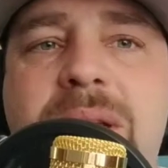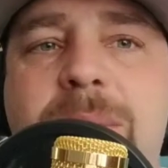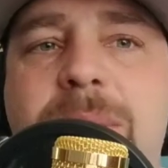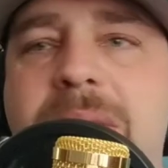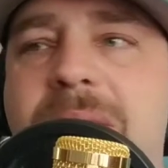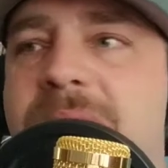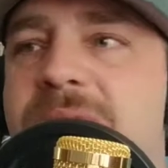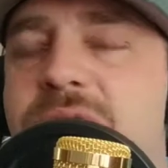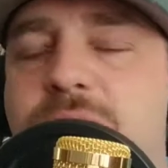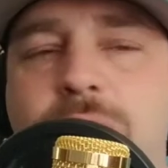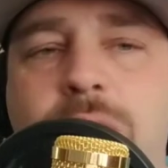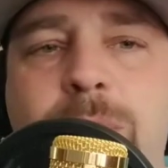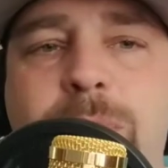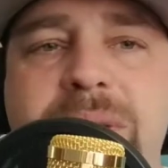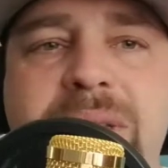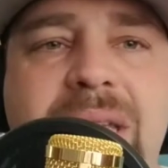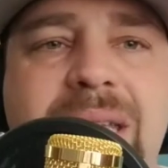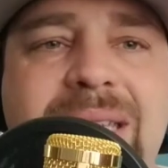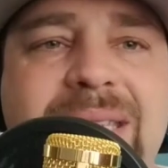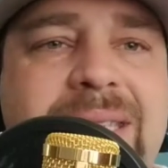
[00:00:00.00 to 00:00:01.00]
one in this
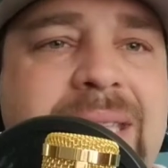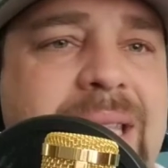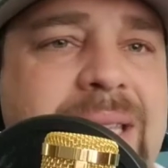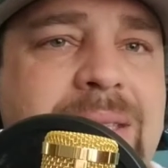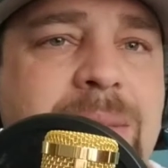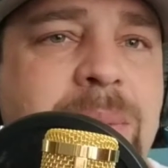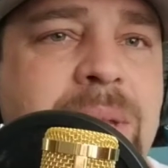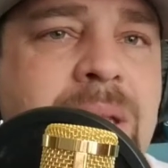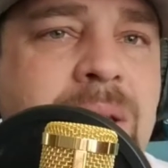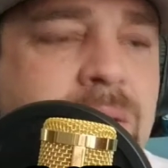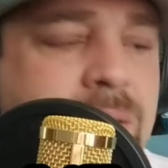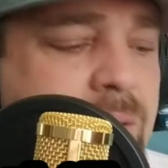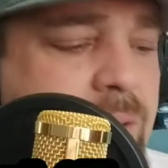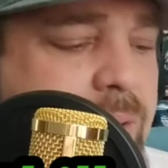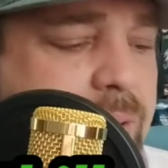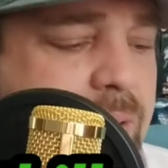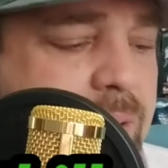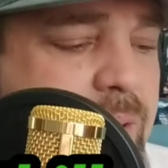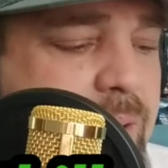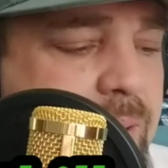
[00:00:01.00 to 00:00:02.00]
group is Taysom Hill.